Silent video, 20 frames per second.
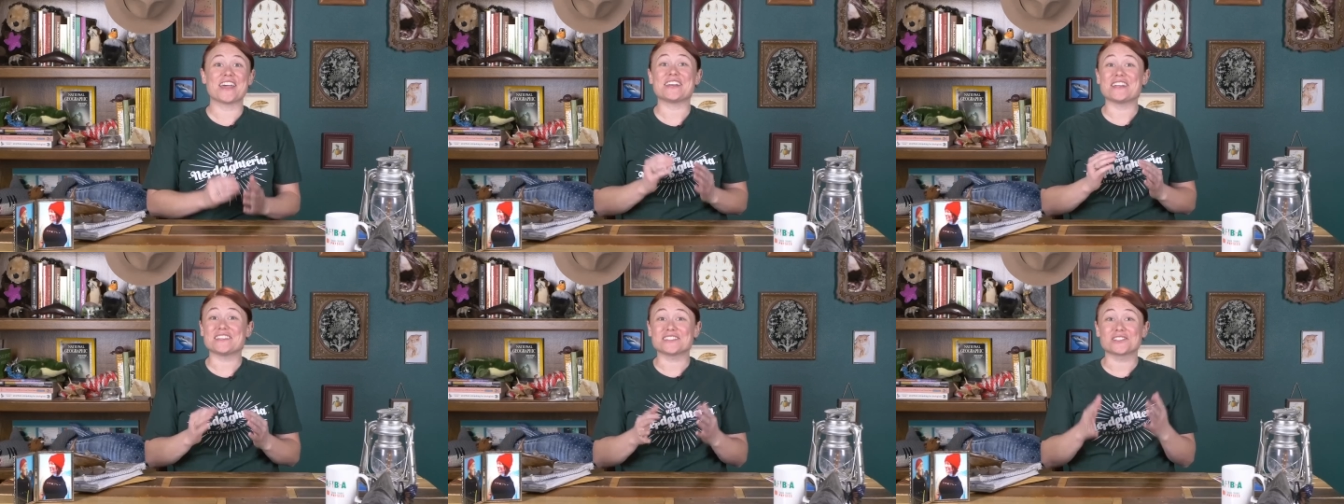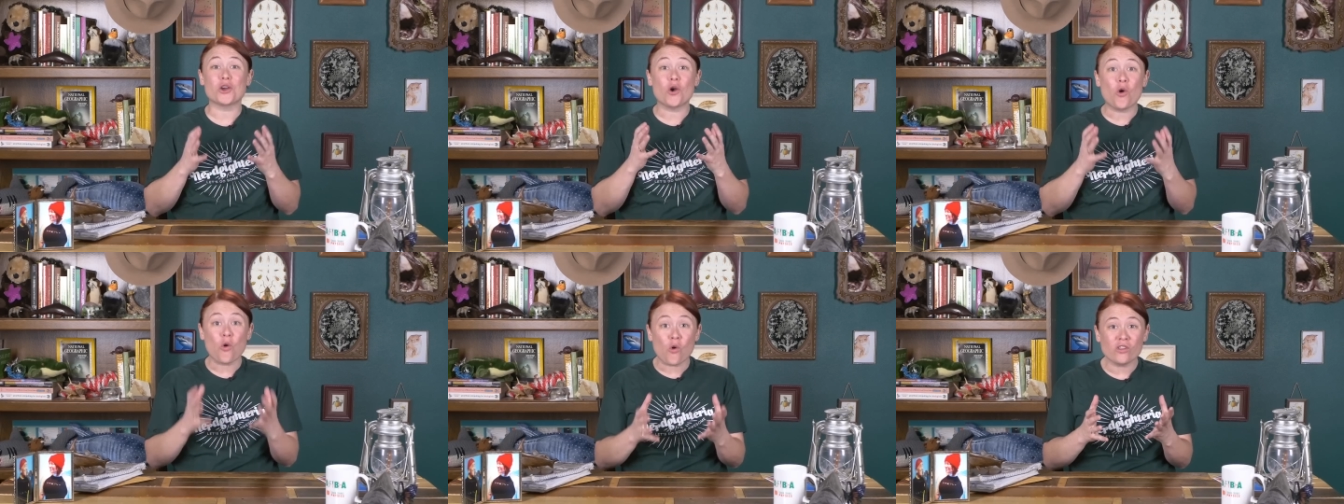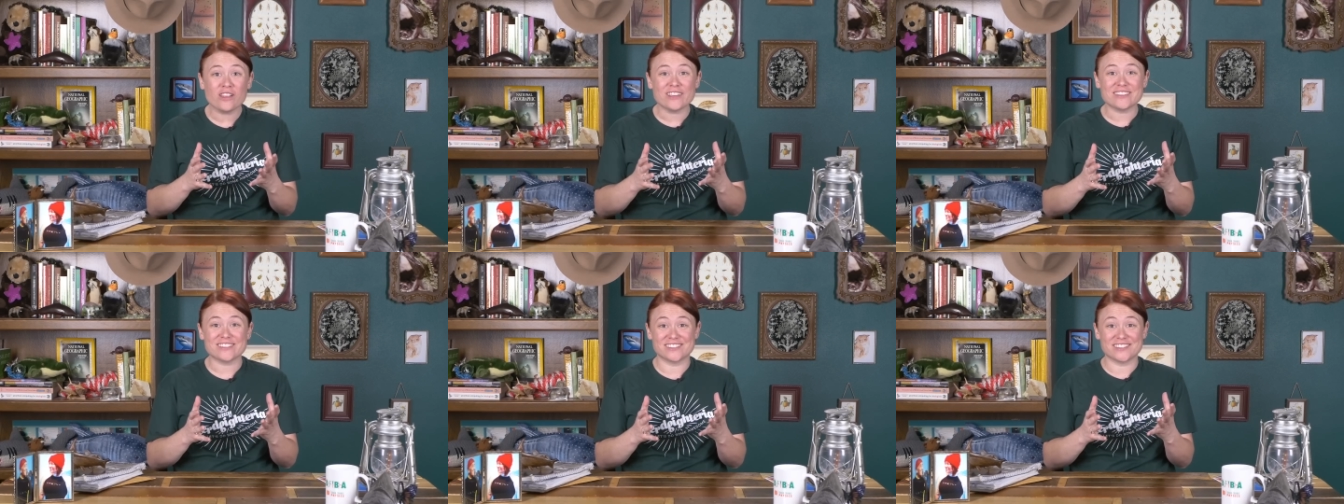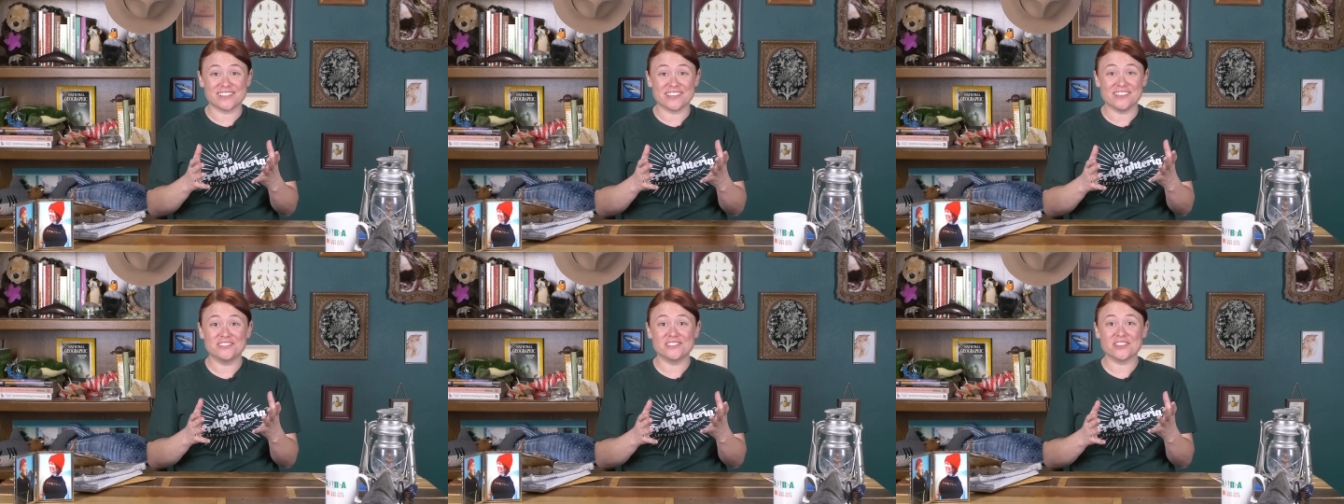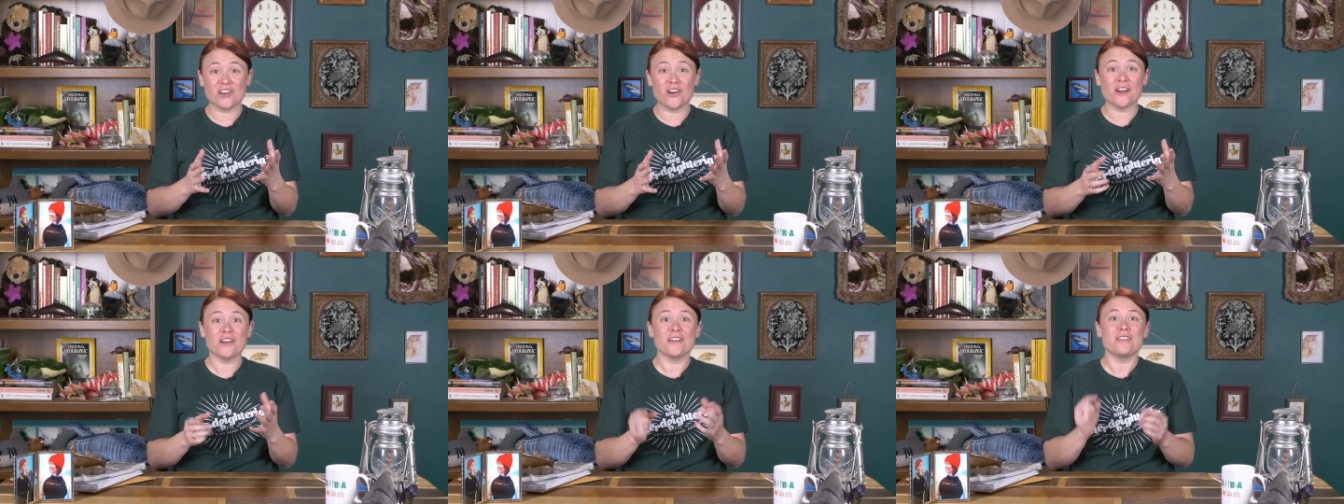And as cool as seeds
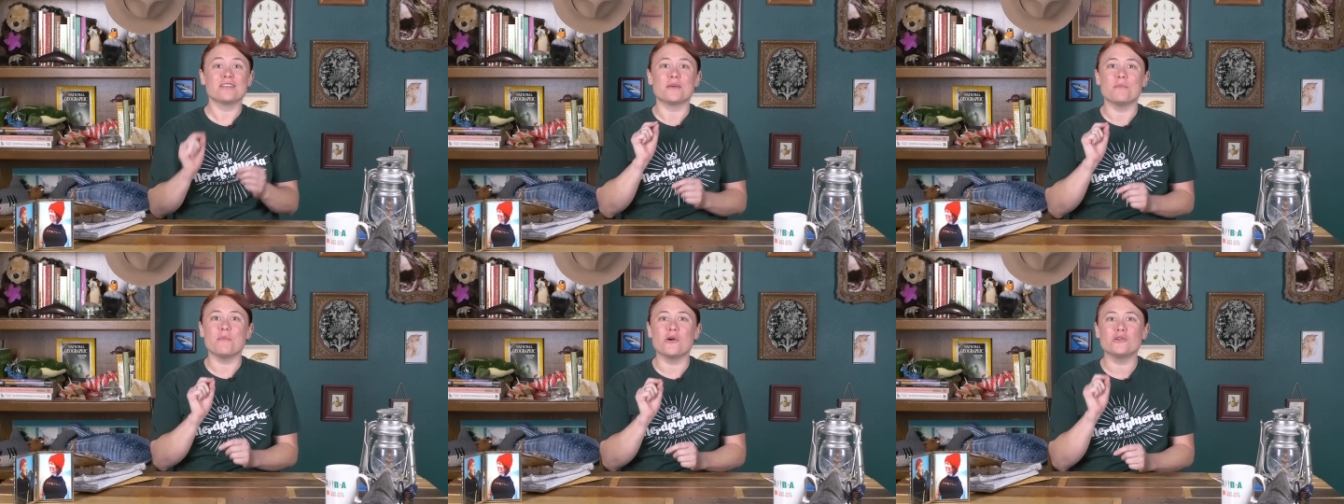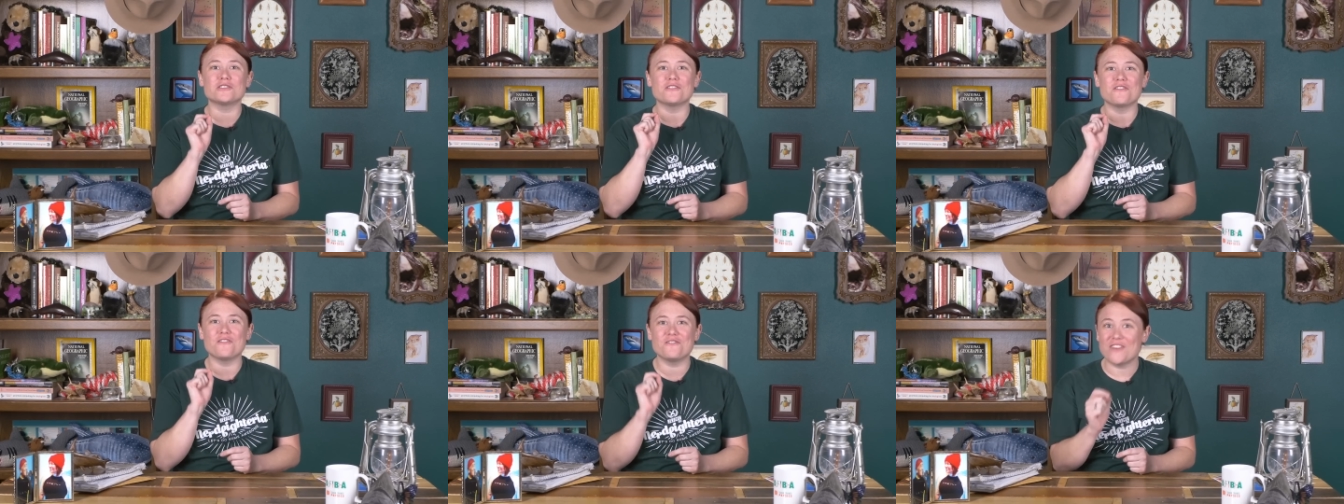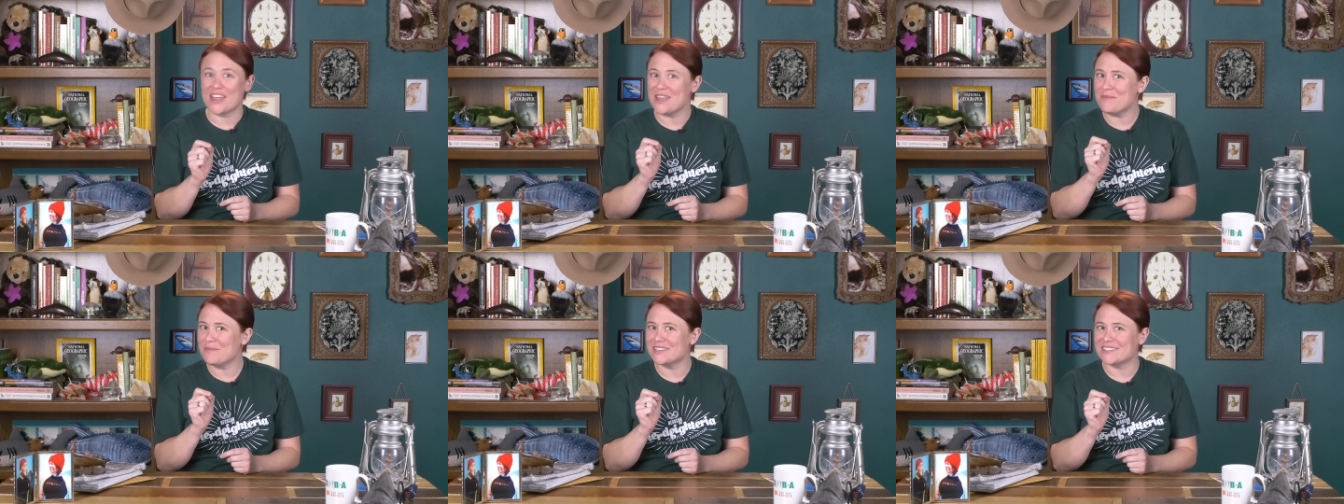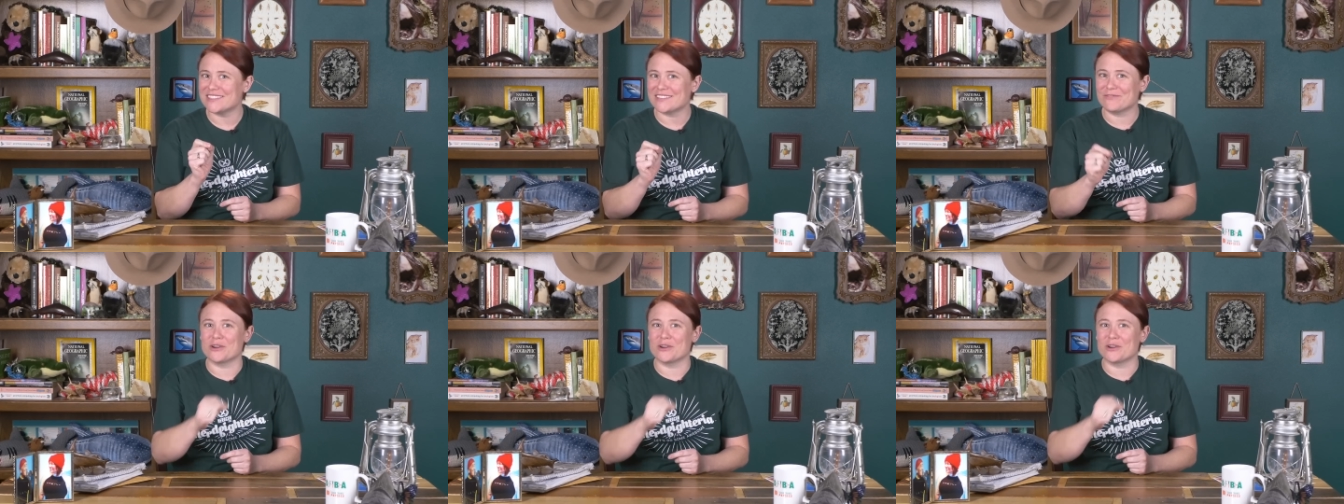are, the most famous